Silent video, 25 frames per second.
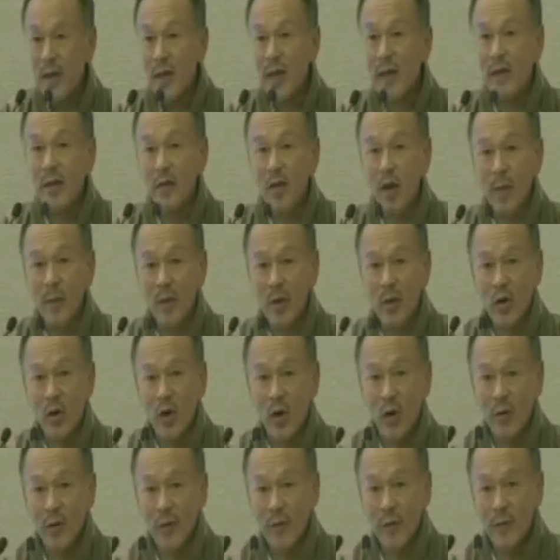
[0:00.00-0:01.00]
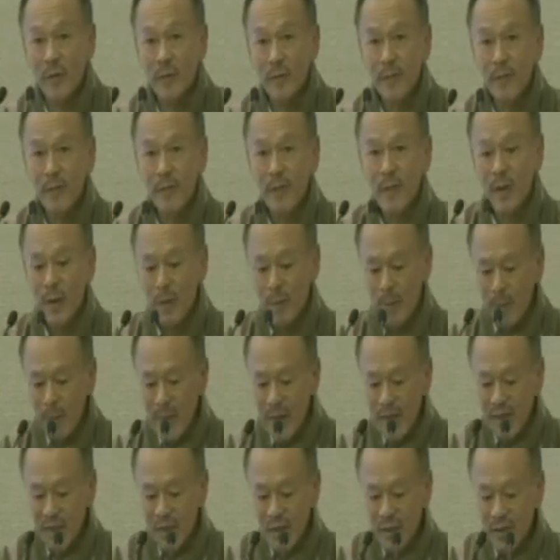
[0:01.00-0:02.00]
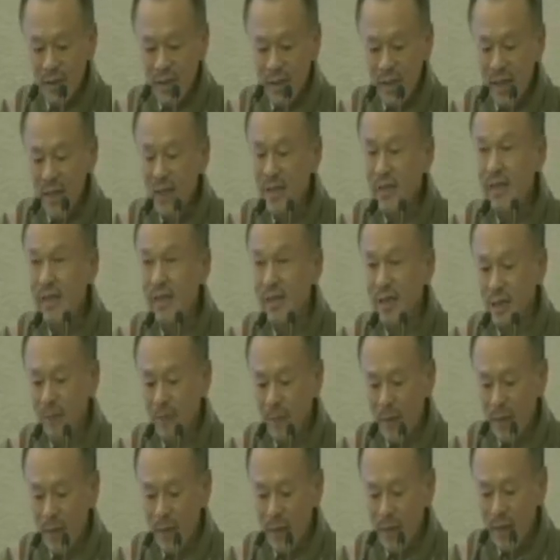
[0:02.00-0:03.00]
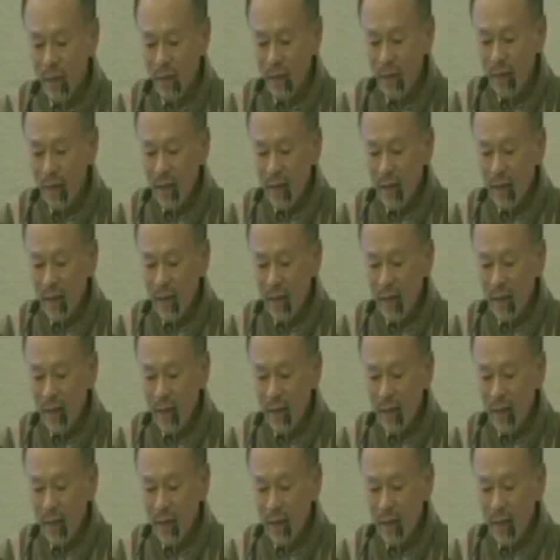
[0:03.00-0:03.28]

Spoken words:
Economic growth, measured in GDP,